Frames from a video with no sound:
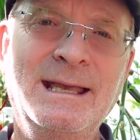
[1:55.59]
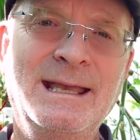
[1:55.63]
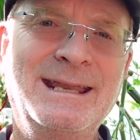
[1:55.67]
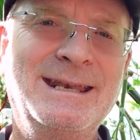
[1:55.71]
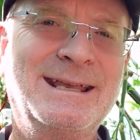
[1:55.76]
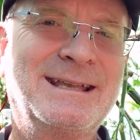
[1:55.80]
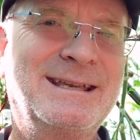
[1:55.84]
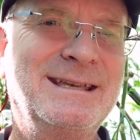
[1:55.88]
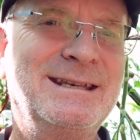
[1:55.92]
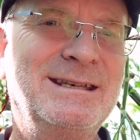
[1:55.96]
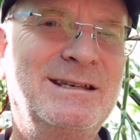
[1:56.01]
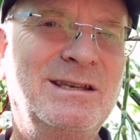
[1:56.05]

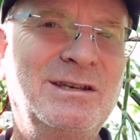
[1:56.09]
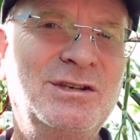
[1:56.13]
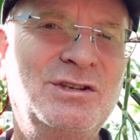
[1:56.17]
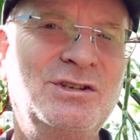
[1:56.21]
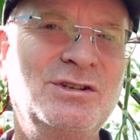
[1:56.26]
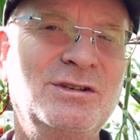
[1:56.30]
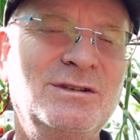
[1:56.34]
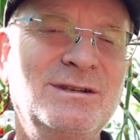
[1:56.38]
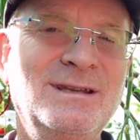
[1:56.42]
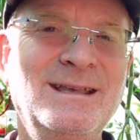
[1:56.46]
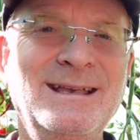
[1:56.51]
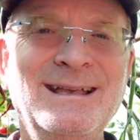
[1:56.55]
in a
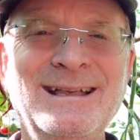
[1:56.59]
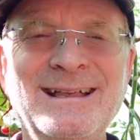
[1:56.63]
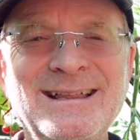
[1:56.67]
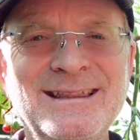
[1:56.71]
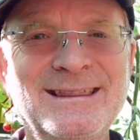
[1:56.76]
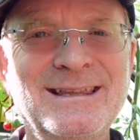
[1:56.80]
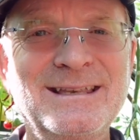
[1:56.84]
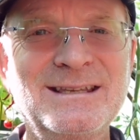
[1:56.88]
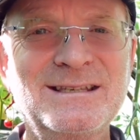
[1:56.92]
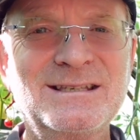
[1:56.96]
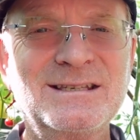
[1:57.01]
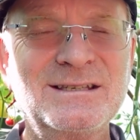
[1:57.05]
condition
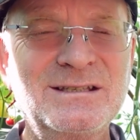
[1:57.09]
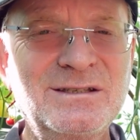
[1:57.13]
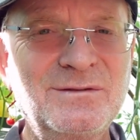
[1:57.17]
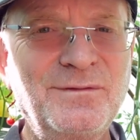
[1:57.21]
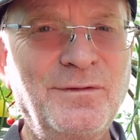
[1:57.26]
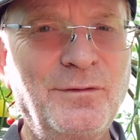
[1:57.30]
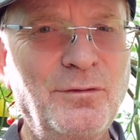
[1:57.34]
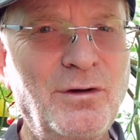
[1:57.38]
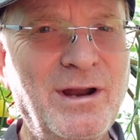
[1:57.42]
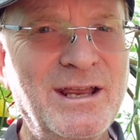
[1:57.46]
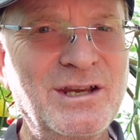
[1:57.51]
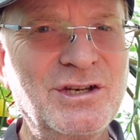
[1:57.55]
that's as
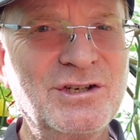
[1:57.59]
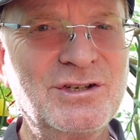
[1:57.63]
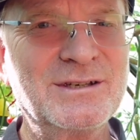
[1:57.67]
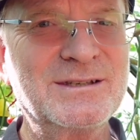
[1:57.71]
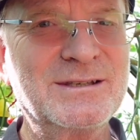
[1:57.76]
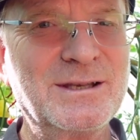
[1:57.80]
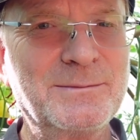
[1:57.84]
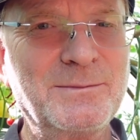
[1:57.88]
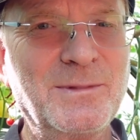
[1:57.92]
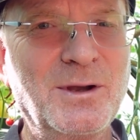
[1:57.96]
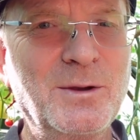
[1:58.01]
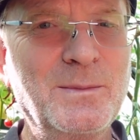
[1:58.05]
fresh
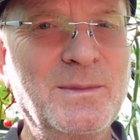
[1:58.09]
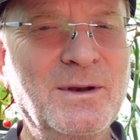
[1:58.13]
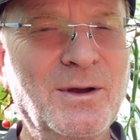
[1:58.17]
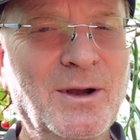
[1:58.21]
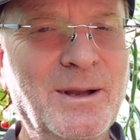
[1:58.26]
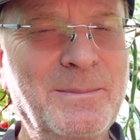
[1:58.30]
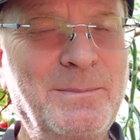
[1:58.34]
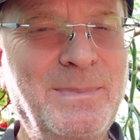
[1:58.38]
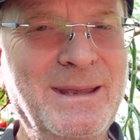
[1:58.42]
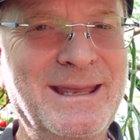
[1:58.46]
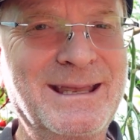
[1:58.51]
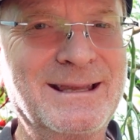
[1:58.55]
as the moment
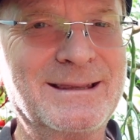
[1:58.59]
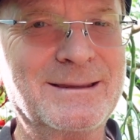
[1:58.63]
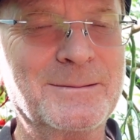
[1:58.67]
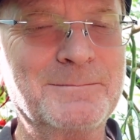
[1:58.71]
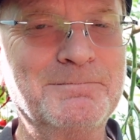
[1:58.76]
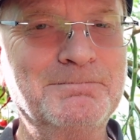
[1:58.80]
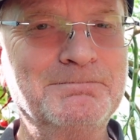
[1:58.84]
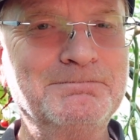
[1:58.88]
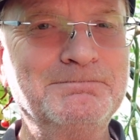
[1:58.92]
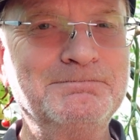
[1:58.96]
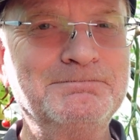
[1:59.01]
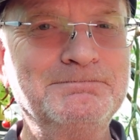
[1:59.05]
I picked
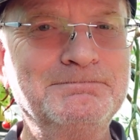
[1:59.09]
them.